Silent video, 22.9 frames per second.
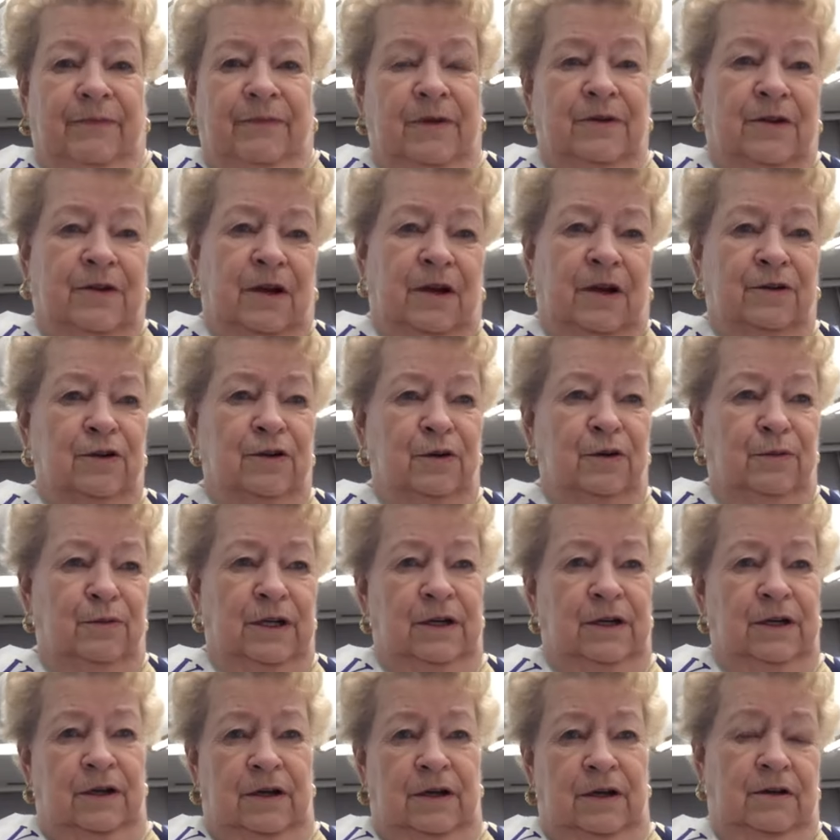doctor went
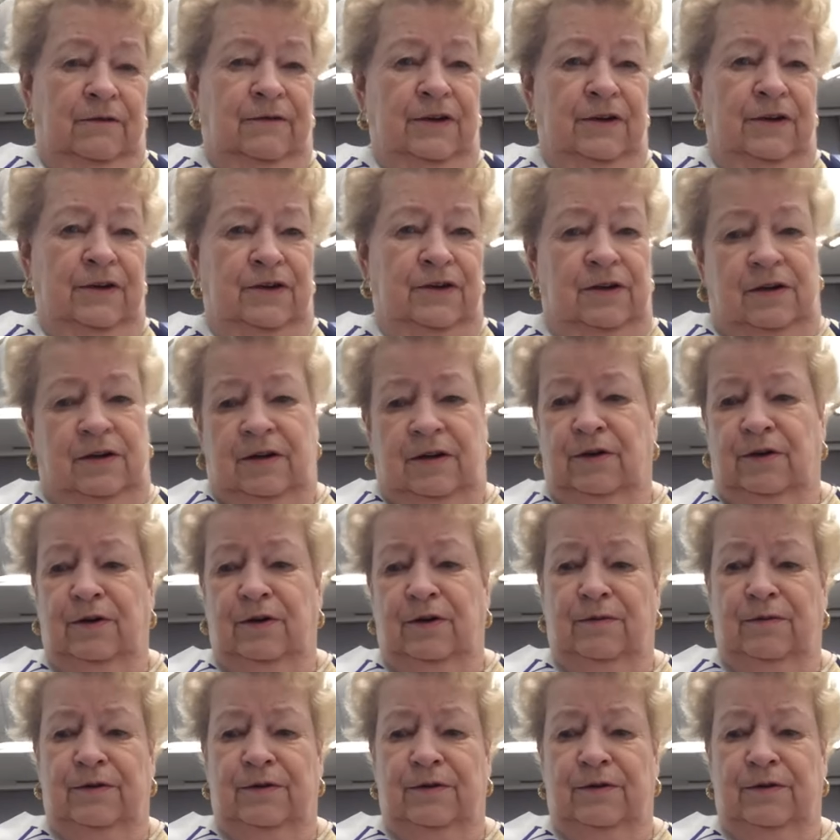in and visited her.